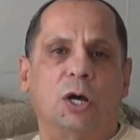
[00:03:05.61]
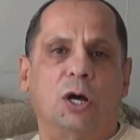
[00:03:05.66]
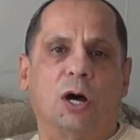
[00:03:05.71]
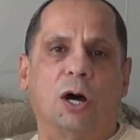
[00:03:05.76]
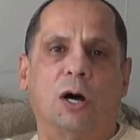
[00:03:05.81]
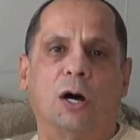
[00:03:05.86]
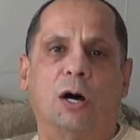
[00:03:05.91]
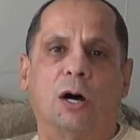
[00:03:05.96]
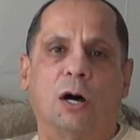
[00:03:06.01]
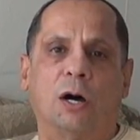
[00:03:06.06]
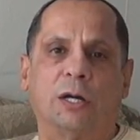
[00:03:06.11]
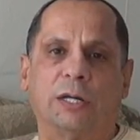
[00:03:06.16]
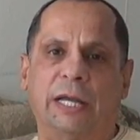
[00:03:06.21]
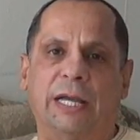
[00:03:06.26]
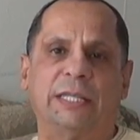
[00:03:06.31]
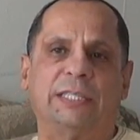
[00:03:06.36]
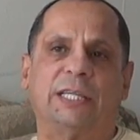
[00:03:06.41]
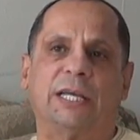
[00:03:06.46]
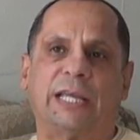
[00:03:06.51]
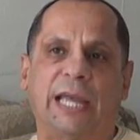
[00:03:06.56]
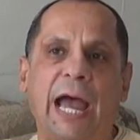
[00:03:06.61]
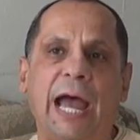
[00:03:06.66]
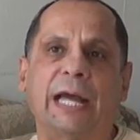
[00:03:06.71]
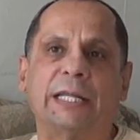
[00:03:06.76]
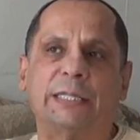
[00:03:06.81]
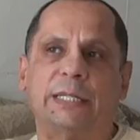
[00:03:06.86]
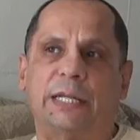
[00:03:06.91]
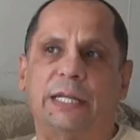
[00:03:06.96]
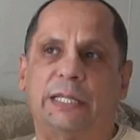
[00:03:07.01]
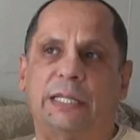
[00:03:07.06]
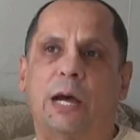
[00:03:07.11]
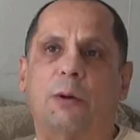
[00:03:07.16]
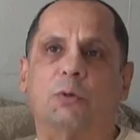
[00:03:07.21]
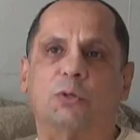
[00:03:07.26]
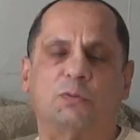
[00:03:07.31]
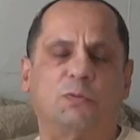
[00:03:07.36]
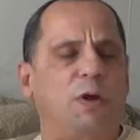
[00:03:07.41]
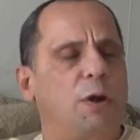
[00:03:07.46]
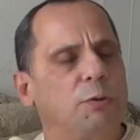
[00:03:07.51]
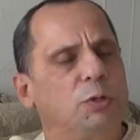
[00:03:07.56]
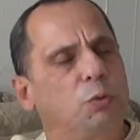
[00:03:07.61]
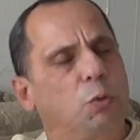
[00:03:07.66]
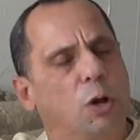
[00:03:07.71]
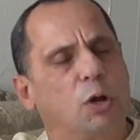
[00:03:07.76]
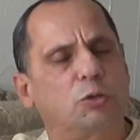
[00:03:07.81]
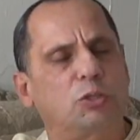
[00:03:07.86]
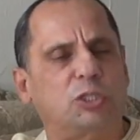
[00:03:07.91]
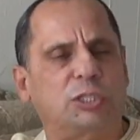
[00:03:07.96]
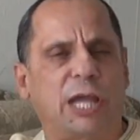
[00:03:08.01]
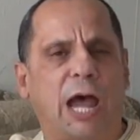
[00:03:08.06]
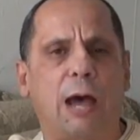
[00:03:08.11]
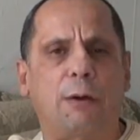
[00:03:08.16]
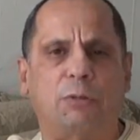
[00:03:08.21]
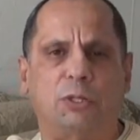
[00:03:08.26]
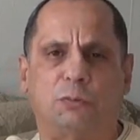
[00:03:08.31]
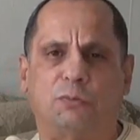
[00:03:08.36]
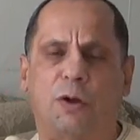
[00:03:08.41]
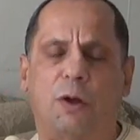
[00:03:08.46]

against a candidate that was very well established,